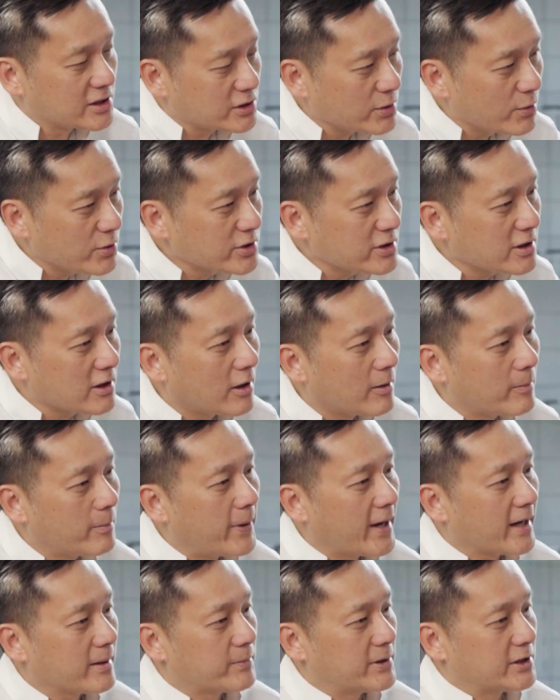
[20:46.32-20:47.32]
social
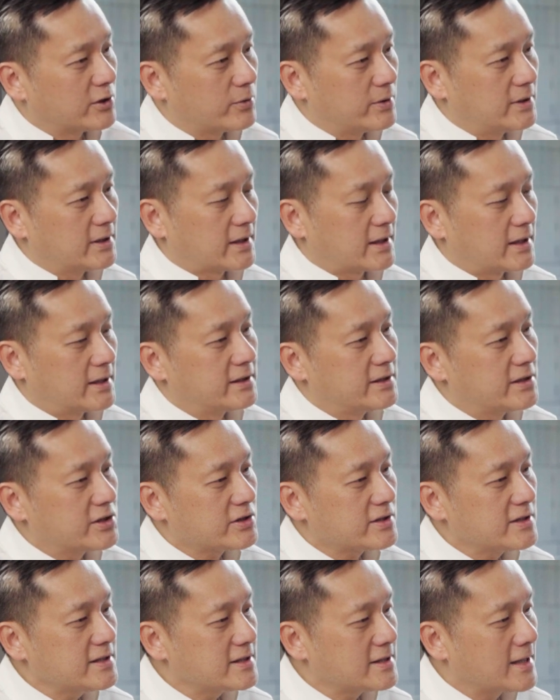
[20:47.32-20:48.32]
compact between the
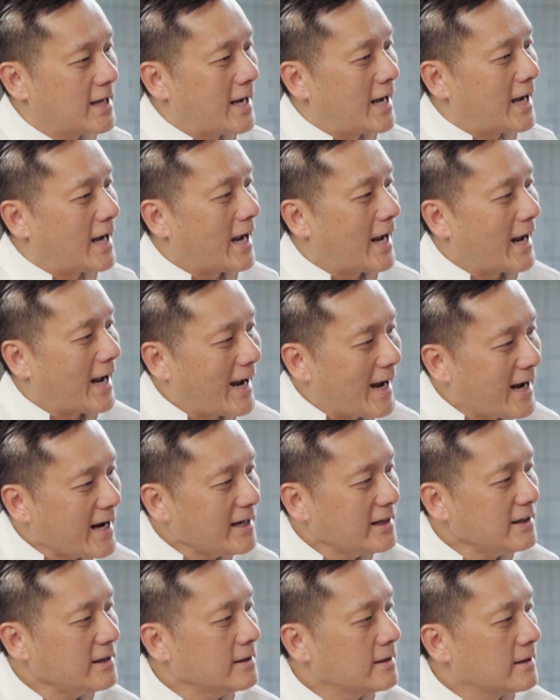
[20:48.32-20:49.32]
clinicians
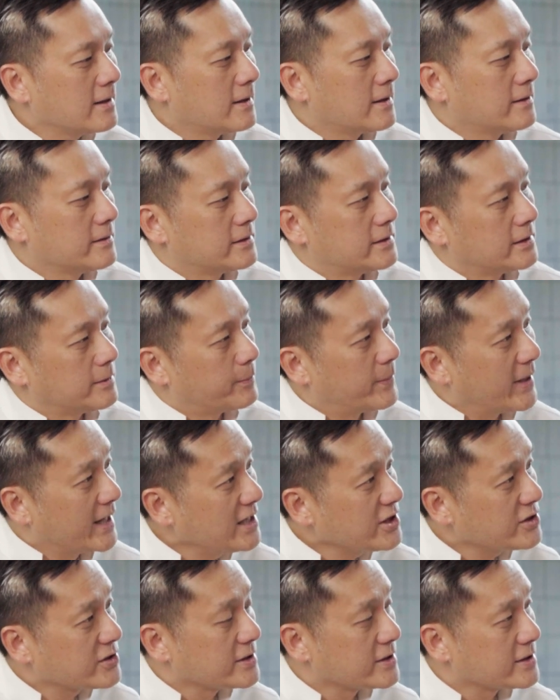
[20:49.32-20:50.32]
and the
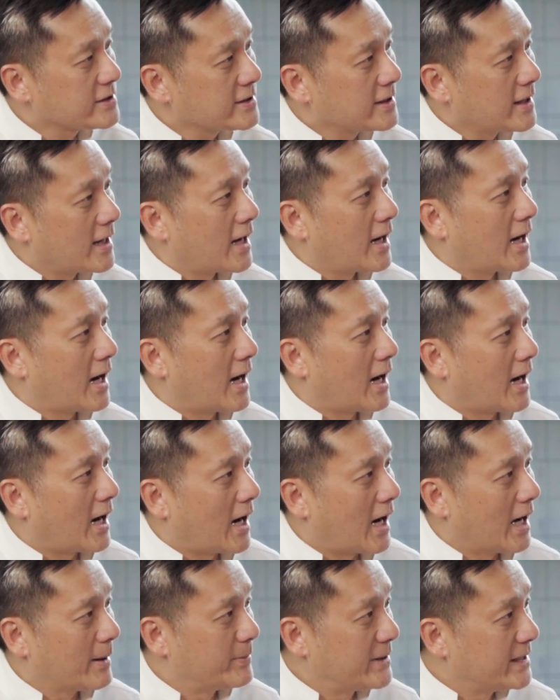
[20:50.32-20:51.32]
patients,
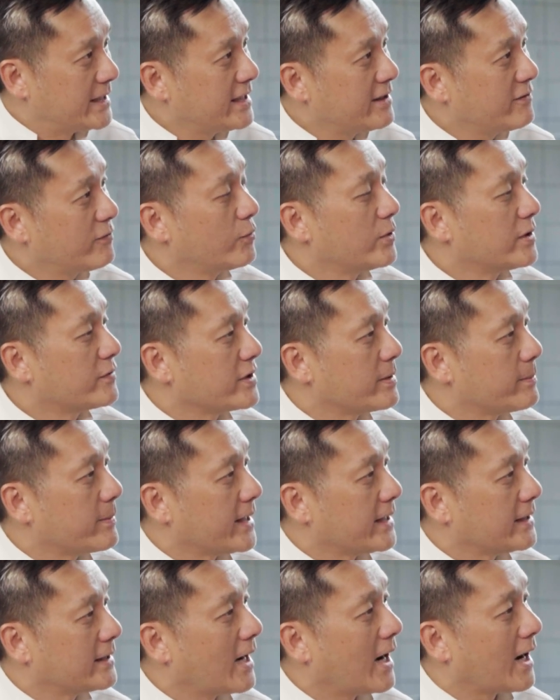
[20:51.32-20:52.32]
I believe, will
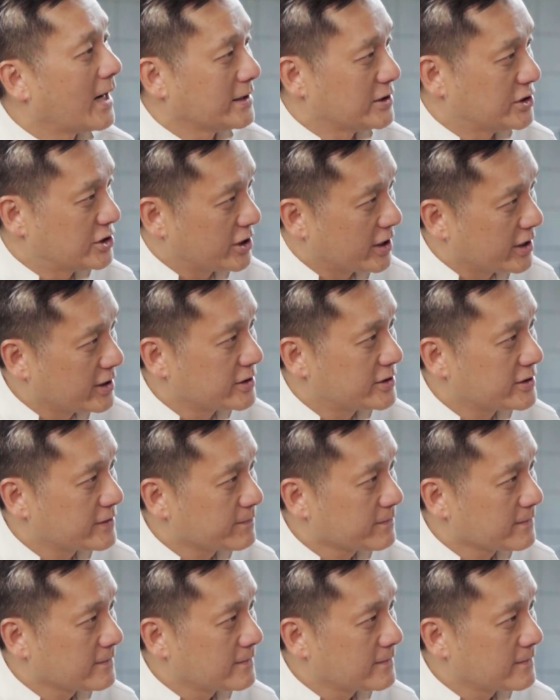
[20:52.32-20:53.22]
remain unchanged.